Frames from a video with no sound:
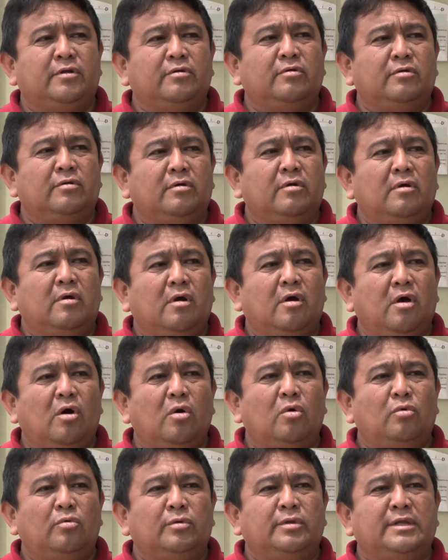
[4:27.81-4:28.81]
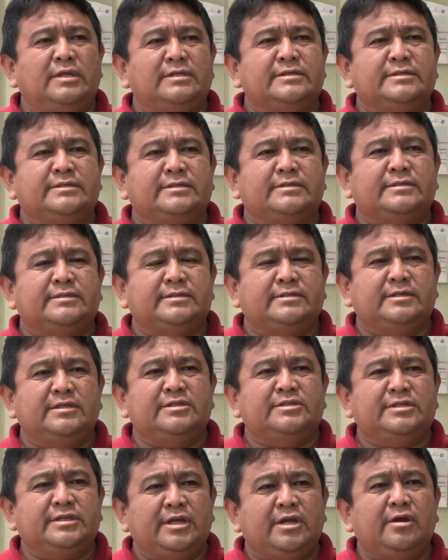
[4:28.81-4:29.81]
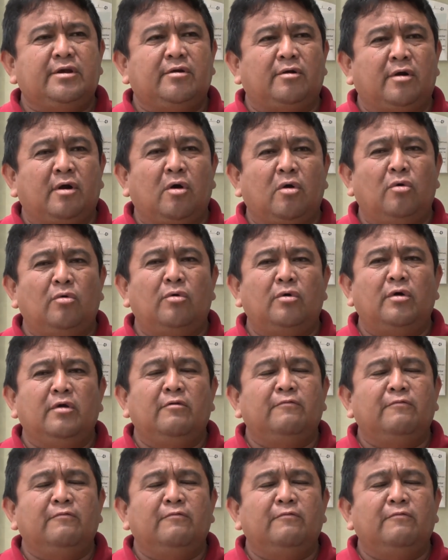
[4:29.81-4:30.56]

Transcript: No, how this this year or how